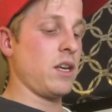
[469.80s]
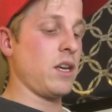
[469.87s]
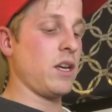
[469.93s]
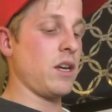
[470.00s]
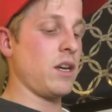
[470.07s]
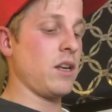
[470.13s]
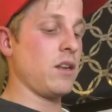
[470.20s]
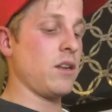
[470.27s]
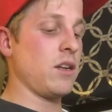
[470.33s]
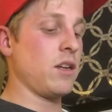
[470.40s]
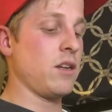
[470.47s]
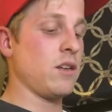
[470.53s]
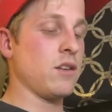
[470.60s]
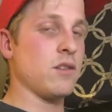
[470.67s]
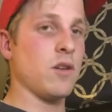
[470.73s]
And
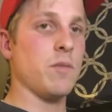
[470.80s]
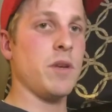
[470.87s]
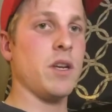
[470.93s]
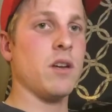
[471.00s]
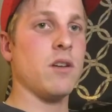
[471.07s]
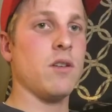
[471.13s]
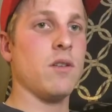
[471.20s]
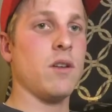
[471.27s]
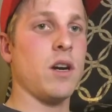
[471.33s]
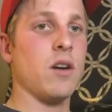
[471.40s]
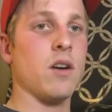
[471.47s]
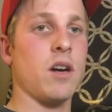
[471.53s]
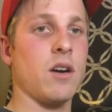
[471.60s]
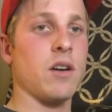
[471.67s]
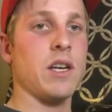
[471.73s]
so I'm gonna go.
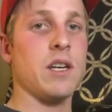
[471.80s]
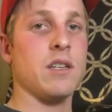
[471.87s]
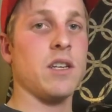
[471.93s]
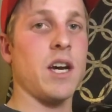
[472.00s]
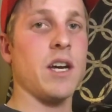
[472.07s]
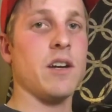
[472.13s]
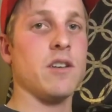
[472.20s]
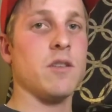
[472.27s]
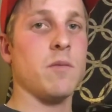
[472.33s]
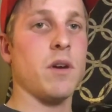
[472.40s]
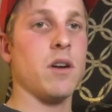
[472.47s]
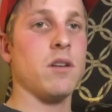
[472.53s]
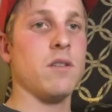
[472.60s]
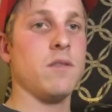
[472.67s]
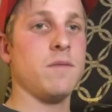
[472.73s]
I'll, I'll get a tire
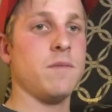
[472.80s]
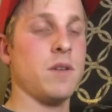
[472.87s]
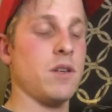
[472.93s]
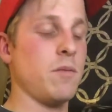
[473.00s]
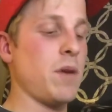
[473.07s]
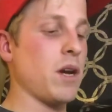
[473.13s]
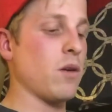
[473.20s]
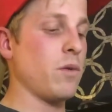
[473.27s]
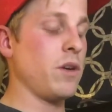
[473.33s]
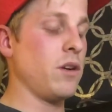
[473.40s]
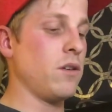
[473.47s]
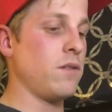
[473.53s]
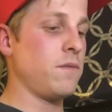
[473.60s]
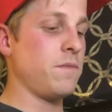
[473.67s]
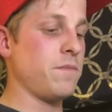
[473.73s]
tomorrow or a back
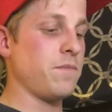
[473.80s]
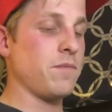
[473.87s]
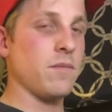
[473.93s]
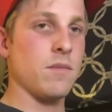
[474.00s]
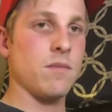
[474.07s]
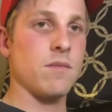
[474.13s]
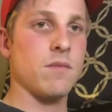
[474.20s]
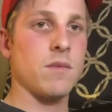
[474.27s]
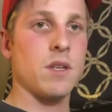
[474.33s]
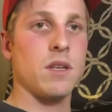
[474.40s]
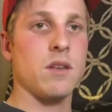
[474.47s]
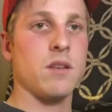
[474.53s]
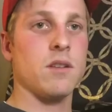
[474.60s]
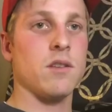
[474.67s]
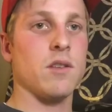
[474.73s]
wheel,
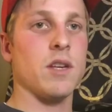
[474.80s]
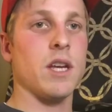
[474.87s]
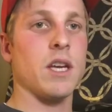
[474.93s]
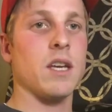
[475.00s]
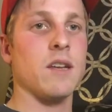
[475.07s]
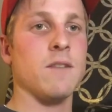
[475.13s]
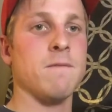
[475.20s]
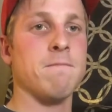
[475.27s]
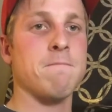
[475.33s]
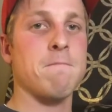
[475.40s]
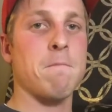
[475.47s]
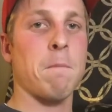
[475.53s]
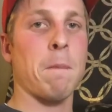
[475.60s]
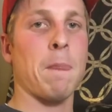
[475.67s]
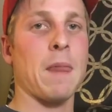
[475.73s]
so that I can,
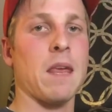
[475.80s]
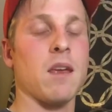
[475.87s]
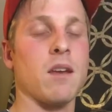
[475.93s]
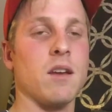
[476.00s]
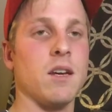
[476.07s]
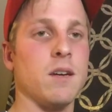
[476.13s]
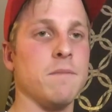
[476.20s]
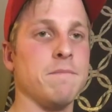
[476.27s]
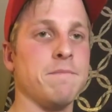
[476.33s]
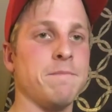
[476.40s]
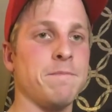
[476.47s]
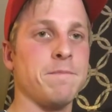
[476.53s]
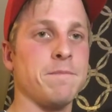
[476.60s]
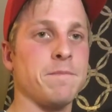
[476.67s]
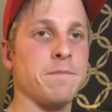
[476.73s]
um,
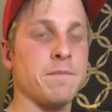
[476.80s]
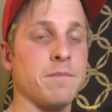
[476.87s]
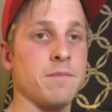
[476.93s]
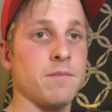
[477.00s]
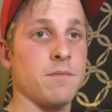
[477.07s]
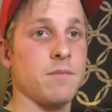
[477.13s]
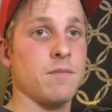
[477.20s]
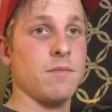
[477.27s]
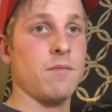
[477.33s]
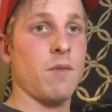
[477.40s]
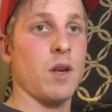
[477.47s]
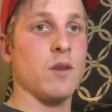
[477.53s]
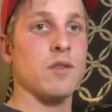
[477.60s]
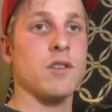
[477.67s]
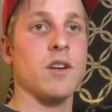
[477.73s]

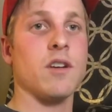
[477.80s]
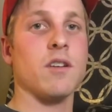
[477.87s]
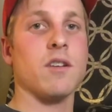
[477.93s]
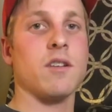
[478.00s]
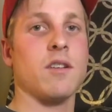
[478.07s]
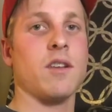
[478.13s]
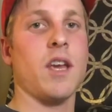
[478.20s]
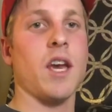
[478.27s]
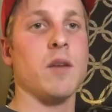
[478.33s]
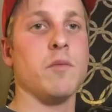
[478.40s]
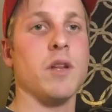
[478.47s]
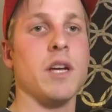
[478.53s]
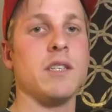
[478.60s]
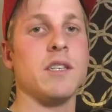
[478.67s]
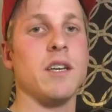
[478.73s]
you know, start
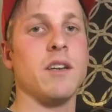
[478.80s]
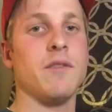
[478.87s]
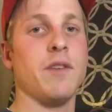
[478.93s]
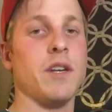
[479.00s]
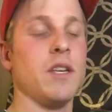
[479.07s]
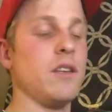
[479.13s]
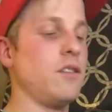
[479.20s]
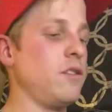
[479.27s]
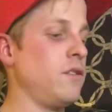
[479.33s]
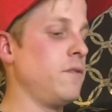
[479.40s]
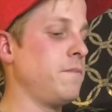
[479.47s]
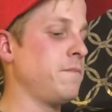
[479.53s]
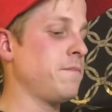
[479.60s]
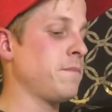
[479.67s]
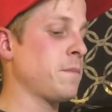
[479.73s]
cannibalizing it if I need to.